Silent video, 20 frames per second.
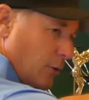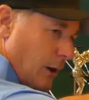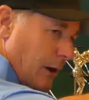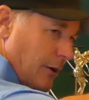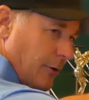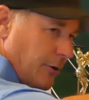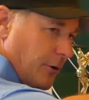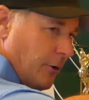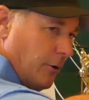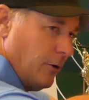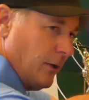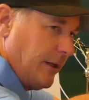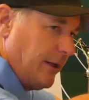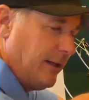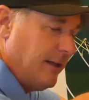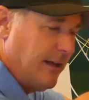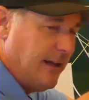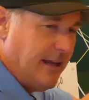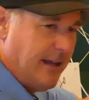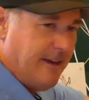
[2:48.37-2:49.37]
ground only.
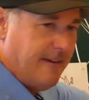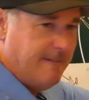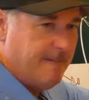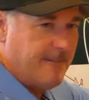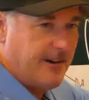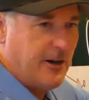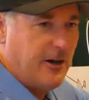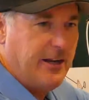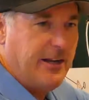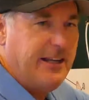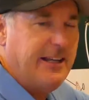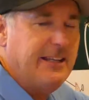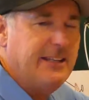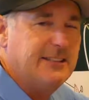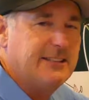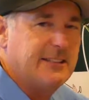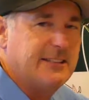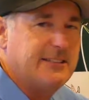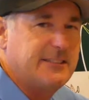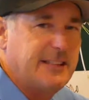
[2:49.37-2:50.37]
Very
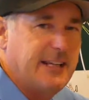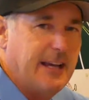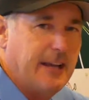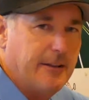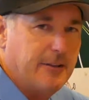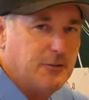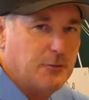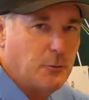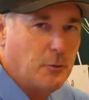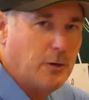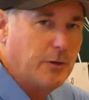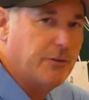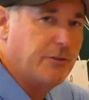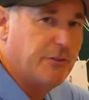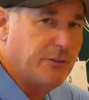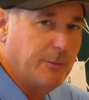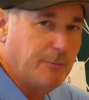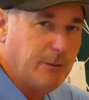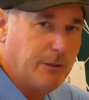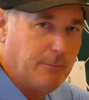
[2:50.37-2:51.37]
easy to see how this works
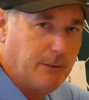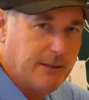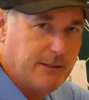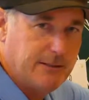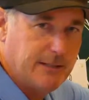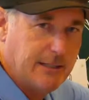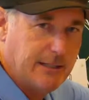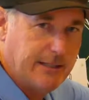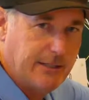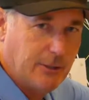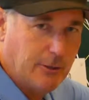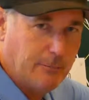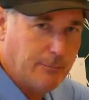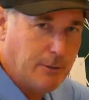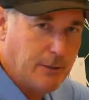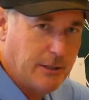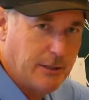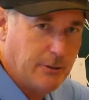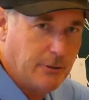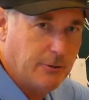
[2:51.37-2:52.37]
simply by taking your
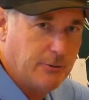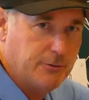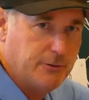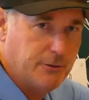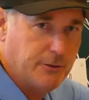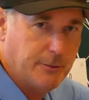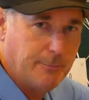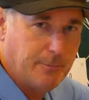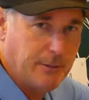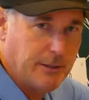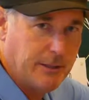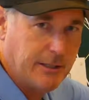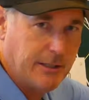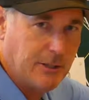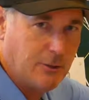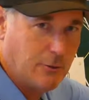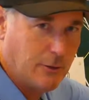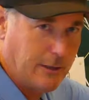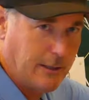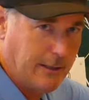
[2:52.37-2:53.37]
putter to the
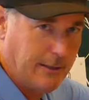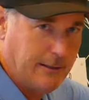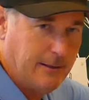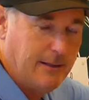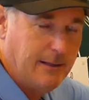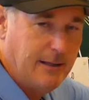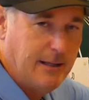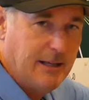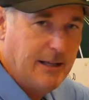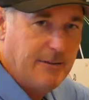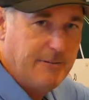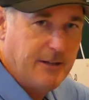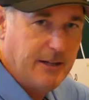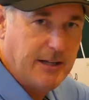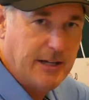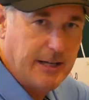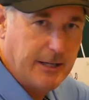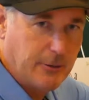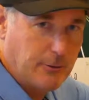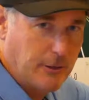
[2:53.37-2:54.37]
putting green. If you
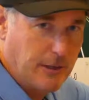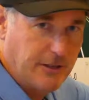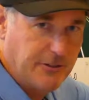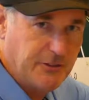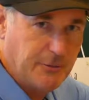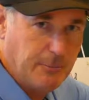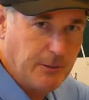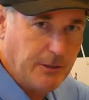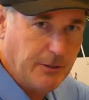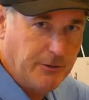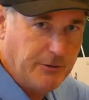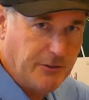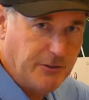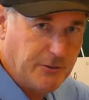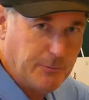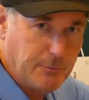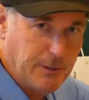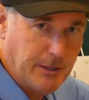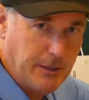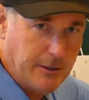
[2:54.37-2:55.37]
cut across the ball, you'll see
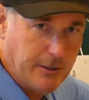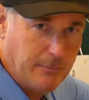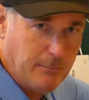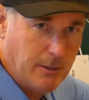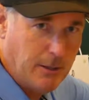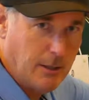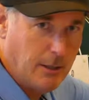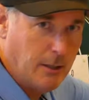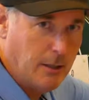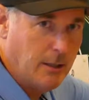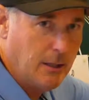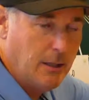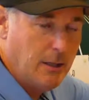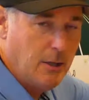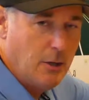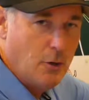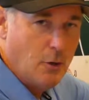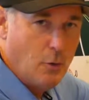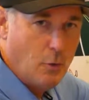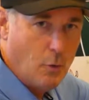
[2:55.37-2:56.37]
spin on the ball,
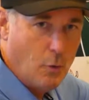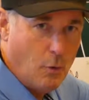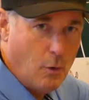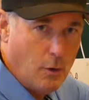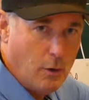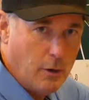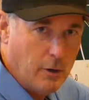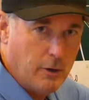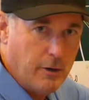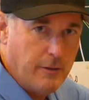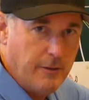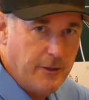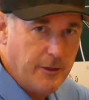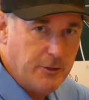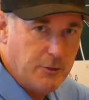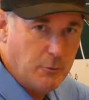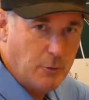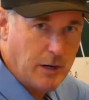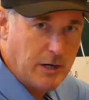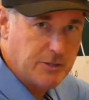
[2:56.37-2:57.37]
or
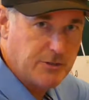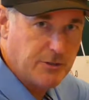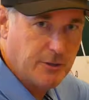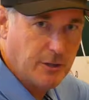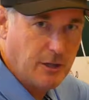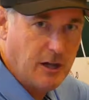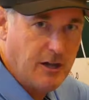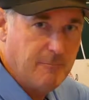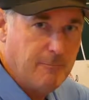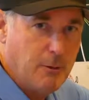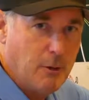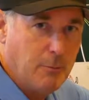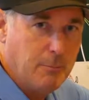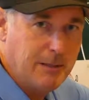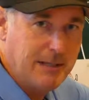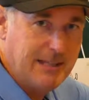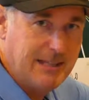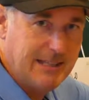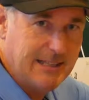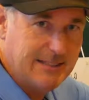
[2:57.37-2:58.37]
the direction the golf ball
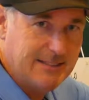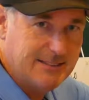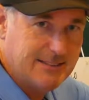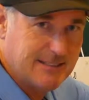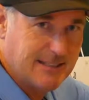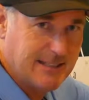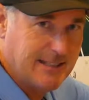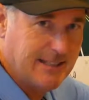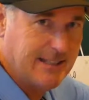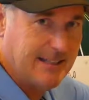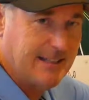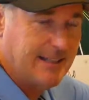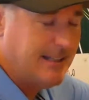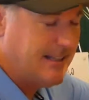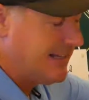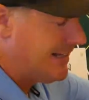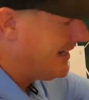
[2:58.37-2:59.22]
begins in